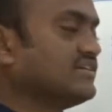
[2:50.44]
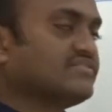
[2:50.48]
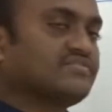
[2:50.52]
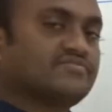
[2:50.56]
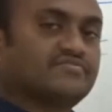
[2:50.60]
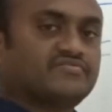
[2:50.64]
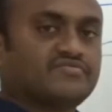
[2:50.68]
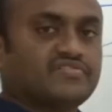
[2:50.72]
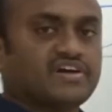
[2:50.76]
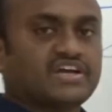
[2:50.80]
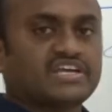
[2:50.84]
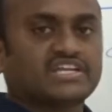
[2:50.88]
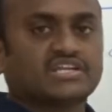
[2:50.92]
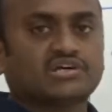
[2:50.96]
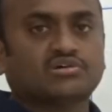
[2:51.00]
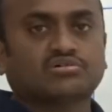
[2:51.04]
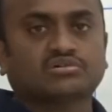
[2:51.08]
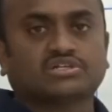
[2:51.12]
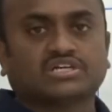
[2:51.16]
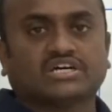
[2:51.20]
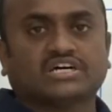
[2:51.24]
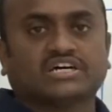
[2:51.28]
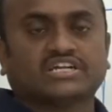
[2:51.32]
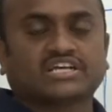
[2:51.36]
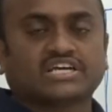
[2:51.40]
find
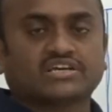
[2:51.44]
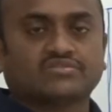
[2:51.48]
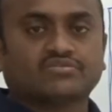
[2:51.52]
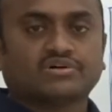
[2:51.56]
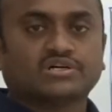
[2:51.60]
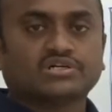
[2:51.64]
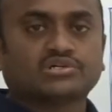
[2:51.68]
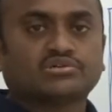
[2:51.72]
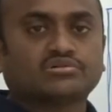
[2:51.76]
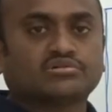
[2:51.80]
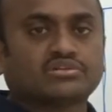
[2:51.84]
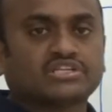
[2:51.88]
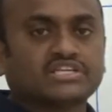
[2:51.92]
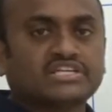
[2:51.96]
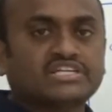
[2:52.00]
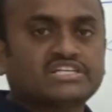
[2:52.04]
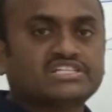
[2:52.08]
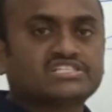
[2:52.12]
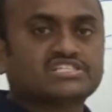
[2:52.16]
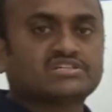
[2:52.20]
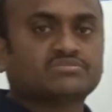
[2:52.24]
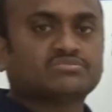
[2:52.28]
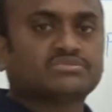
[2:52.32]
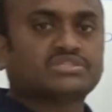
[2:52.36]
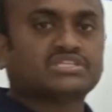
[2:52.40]
out, or I want to read
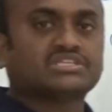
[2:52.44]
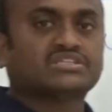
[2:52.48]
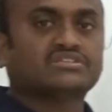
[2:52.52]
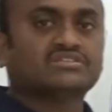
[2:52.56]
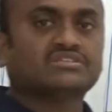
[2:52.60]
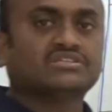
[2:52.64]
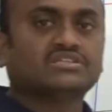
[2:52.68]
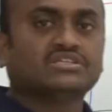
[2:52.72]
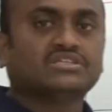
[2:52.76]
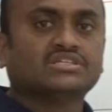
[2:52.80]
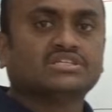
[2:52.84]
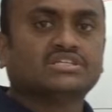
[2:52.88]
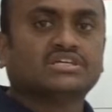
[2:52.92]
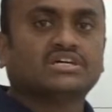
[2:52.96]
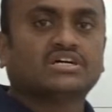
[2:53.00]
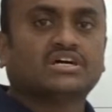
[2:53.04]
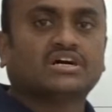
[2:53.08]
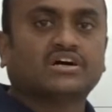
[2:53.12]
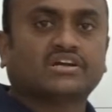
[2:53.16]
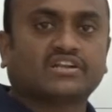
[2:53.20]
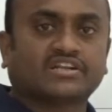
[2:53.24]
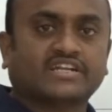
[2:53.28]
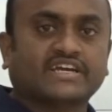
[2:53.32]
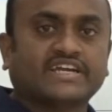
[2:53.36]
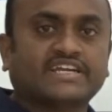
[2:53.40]
something
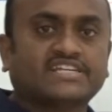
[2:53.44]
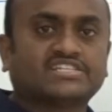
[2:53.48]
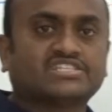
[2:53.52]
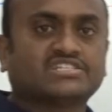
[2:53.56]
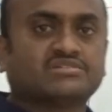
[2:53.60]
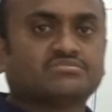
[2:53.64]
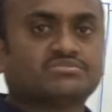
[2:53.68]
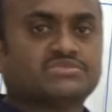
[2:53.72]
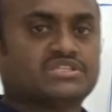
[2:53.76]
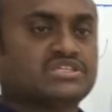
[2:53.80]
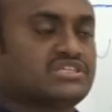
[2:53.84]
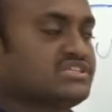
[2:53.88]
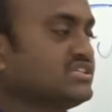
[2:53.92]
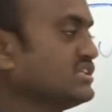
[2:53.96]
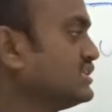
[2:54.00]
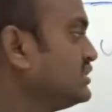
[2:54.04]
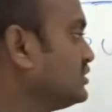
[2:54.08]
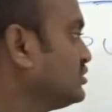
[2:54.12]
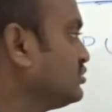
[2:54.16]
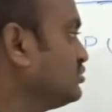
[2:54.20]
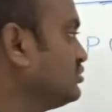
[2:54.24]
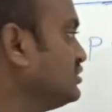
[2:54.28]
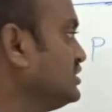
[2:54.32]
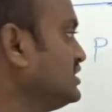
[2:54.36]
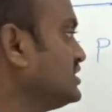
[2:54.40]
or write something
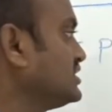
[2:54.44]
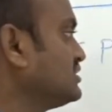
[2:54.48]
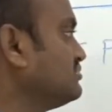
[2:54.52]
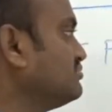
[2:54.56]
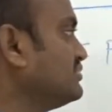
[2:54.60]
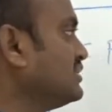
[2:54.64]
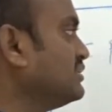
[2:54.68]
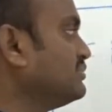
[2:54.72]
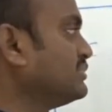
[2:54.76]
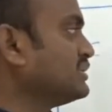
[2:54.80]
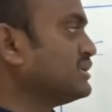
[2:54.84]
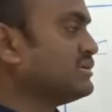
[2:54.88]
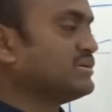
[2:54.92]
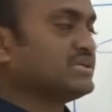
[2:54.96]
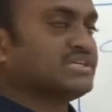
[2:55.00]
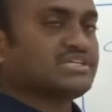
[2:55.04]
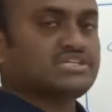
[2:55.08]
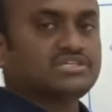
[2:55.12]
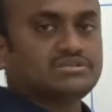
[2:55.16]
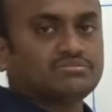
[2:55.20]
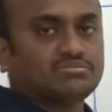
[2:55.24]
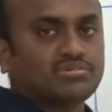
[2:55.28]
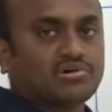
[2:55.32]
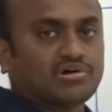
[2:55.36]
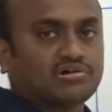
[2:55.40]
into these
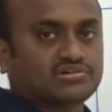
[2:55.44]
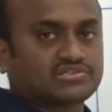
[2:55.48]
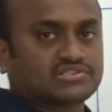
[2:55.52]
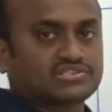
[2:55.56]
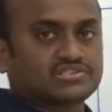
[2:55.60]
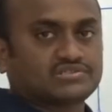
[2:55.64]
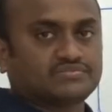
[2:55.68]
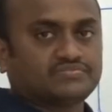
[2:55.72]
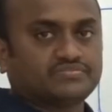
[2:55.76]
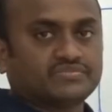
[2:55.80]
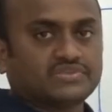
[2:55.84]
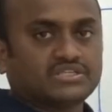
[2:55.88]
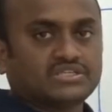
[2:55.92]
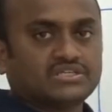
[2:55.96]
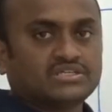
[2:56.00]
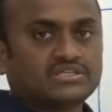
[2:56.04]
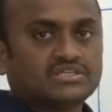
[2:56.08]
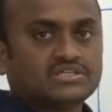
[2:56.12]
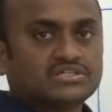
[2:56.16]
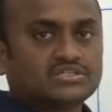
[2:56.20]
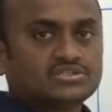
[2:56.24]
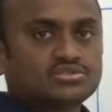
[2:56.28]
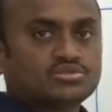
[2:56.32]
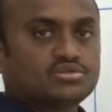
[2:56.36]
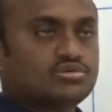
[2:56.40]
memory blocks.
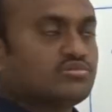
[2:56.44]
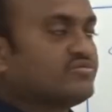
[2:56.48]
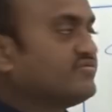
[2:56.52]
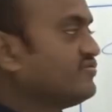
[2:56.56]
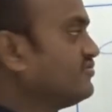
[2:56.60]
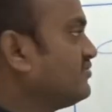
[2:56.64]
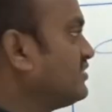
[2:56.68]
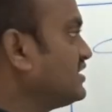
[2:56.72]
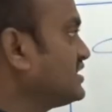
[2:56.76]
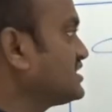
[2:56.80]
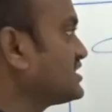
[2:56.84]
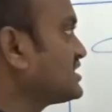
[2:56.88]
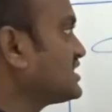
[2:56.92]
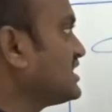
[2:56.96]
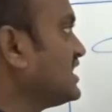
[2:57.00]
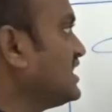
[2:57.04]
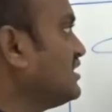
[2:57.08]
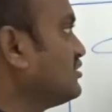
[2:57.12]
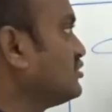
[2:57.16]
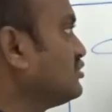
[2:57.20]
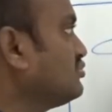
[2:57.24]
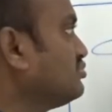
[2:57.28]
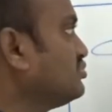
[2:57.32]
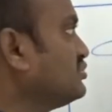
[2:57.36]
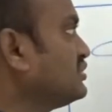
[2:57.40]
So first I
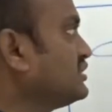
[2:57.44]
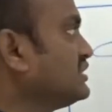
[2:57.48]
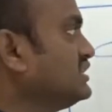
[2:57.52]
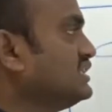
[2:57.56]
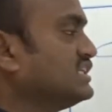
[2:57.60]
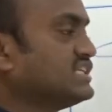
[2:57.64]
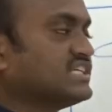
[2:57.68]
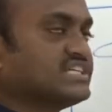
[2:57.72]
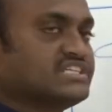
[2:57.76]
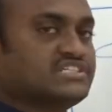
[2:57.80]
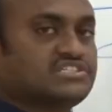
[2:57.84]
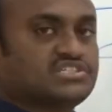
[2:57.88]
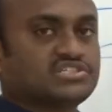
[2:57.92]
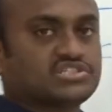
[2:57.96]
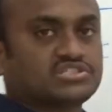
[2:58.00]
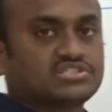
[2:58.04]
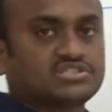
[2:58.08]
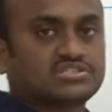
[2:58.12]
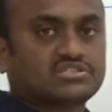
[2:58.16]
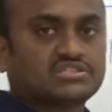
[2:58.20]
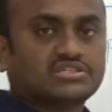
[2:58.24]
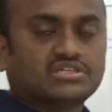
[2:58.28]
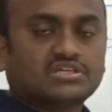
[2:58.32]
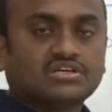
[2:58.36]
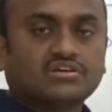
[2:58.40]
have to put that
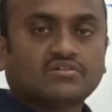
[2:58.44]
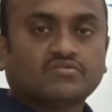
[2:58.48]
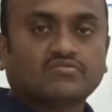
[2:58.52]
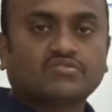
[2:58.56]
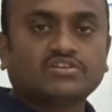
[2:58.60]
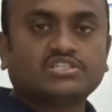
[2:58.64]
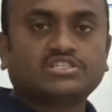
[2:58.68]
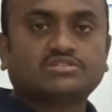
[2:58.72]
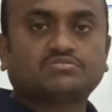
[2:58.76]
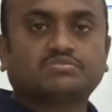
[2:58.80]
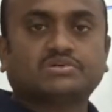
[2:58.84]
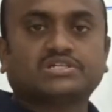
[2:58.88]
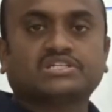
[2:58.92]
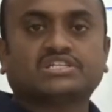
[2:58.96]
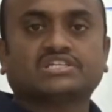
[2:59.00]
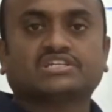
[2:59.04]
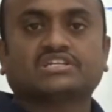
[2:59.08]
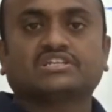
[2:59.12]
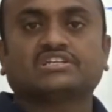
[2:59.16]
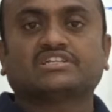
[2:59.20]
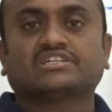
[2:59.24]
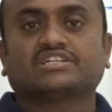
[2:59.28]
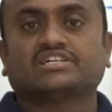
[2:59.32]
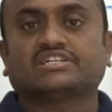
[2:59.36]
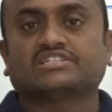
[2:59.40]
address, which
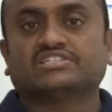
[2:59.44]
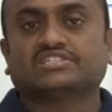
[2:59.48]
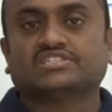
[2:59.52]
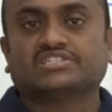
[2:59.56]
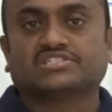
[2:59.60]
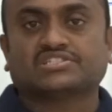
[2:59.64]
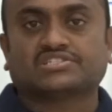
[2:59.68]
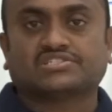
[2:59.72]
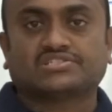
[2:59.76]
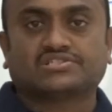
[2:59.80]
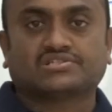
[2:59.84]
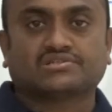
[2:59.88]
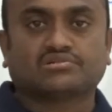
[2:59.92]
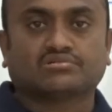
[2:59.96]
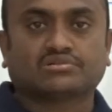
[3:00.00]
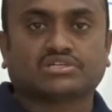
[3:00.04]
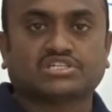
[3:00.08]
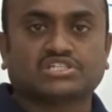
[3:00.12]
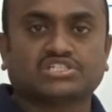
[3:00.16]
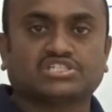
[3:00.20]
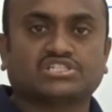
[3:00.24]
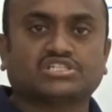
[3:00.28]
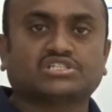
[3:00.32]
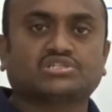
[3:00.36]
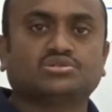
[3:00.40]
particular address
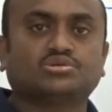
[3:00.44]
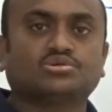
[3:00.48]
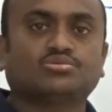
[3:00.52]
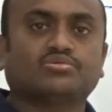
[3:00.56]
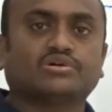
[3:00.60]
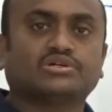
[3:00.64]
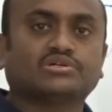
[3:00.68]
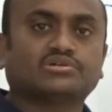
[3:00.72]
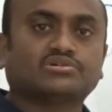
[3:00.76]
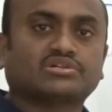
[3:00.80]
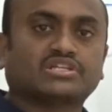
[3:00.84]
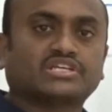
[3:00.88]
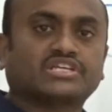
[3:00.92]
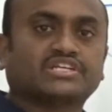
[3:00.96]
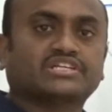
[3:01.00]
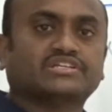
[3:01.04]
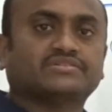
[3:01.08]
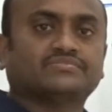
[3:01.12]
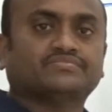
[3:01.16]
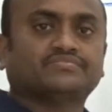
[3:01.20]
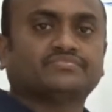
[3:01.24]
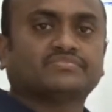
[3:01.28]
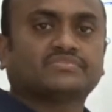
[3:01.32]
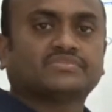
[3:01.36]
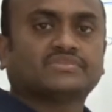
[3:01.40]
location you want to
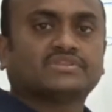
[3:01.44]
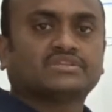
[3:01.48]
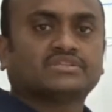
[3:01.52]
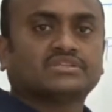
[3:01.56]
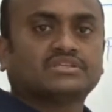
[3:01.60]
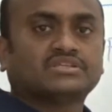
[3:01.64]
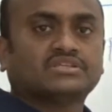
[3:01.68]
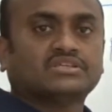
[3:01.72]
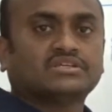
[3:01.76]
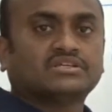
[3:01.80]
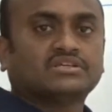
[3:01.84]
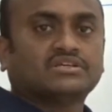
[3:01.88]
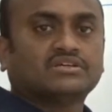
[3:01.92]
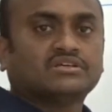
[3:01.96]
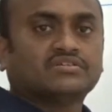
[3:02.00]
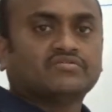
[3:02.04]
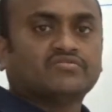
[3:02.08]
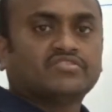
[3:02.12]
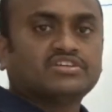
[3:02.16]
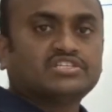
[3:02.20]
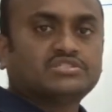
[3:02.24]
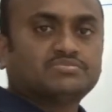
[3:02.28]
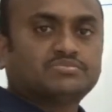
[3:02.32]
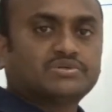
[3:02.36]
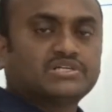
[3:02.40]
read,
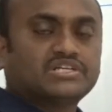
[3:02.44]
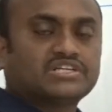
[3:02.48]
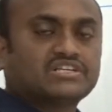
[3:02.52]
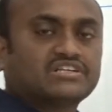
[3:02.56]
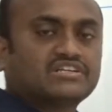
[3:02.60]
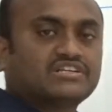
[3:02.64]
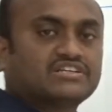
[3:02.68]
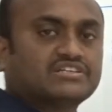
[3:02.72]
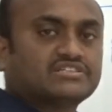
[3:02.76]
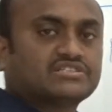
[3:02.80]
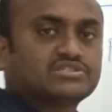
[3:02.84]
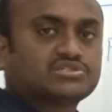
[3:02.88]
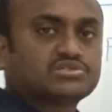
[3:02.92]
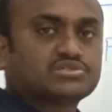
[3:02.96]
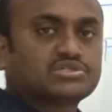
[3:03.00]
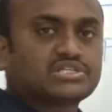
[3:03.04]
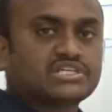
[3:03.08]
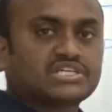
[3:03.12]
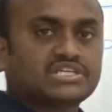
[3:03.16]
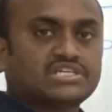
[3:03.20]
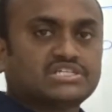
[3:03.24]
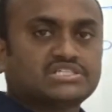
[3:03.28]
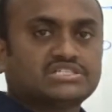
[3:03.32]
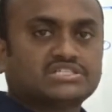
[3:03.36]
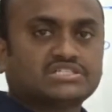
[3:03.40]
which particular address
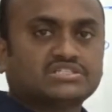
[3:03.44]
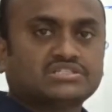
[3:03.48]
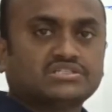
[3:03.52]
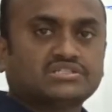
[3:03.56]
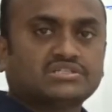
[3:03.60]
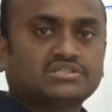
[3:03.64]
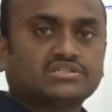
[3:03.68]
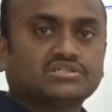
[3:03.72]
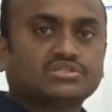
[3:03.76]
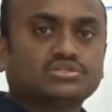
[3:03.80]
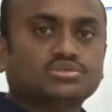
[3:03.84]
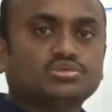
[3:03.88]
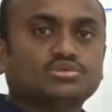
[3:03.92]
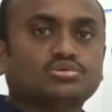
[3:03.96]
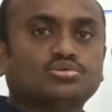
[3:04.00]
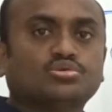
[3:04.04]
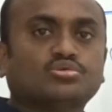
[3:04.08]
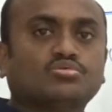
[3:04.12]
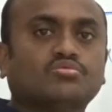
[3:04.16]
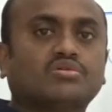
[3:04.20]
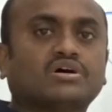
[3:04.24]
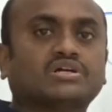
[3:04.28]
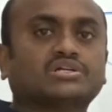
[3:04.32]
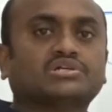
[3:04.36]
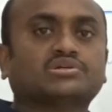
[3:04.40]
location you
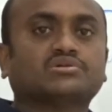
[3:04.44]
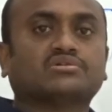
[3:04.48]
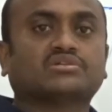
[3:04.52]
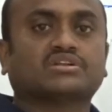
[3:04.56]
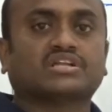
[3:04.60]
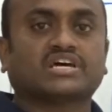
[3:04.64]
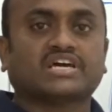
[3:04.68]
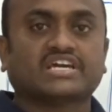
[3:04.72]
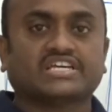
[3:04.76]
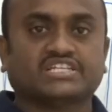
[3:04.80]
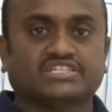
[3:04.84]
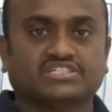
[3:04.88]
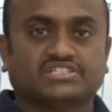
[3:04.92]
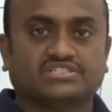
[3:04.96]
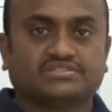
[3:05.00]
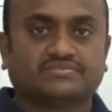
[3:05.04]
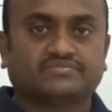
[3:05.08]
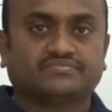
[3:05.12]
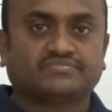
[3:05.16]
want to write.